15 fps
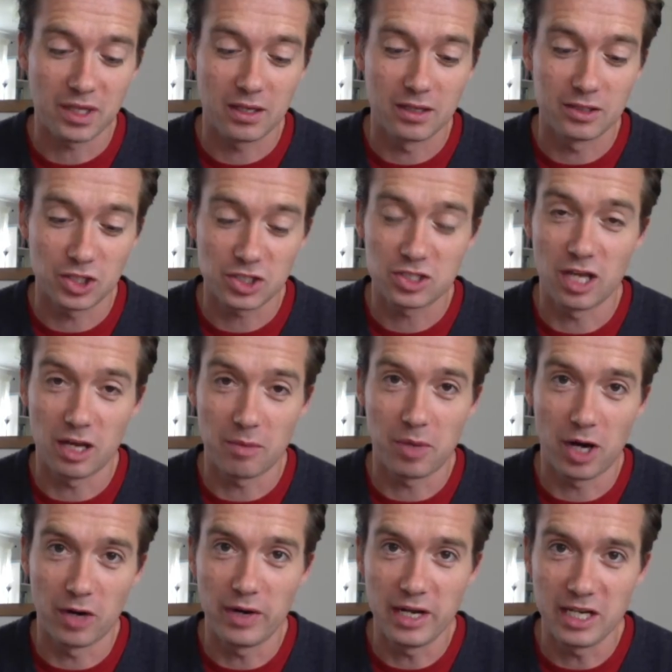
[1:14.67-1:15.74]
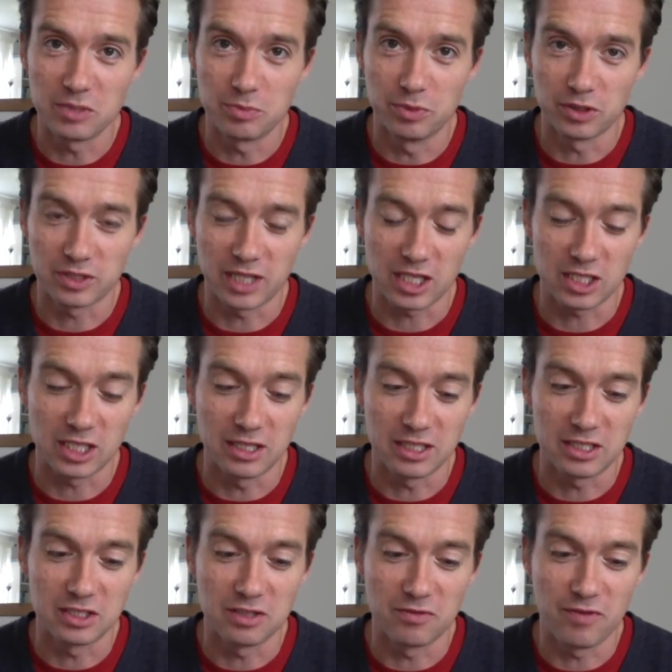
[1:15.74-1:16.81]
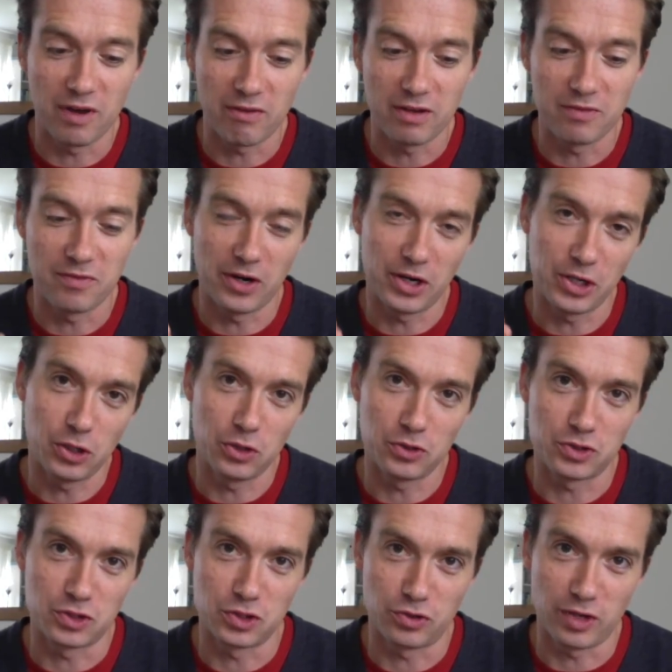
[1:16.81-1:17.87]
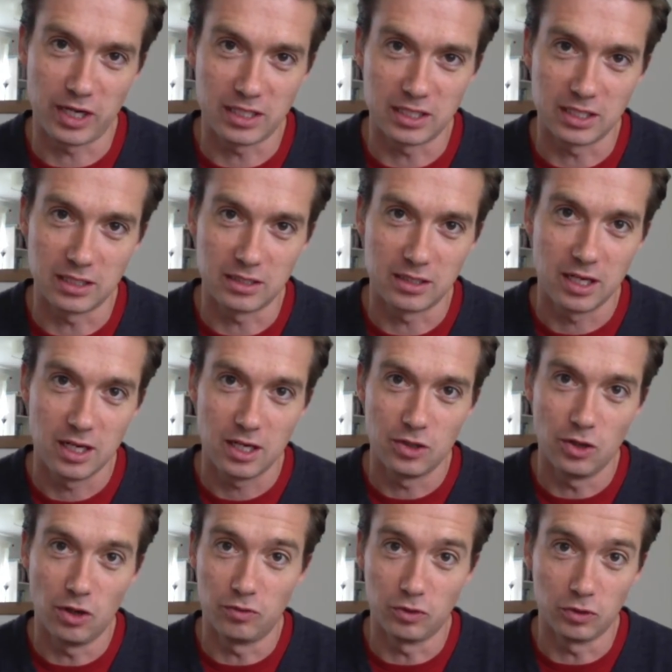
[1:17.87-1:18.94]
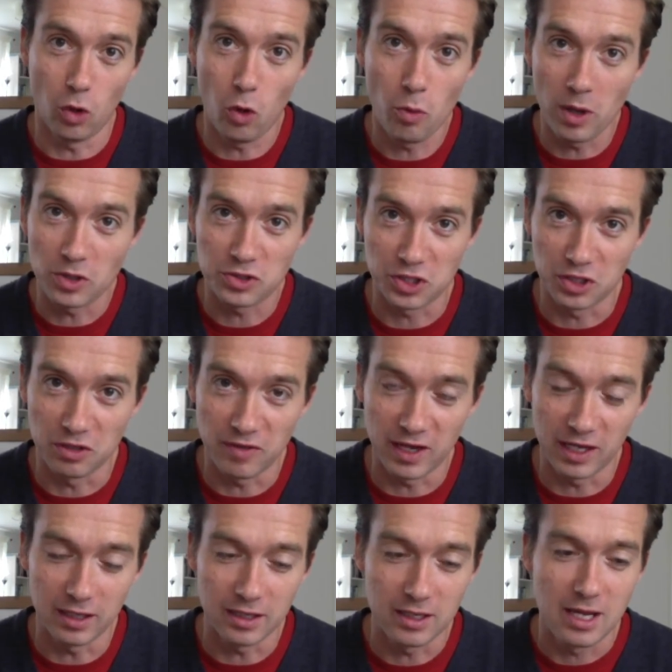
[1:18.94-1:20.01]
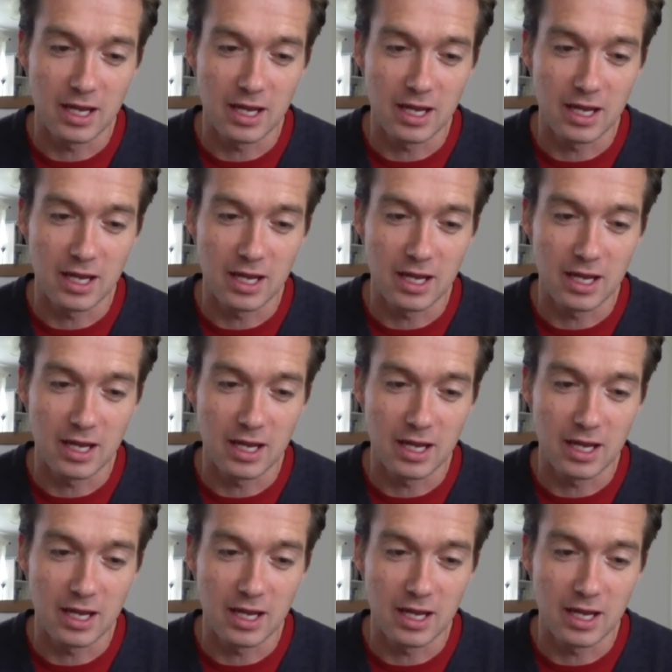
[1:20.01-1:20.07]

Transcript: Just like Pyrene's books, actually, this is a very, very concentrated novel, almost a novella.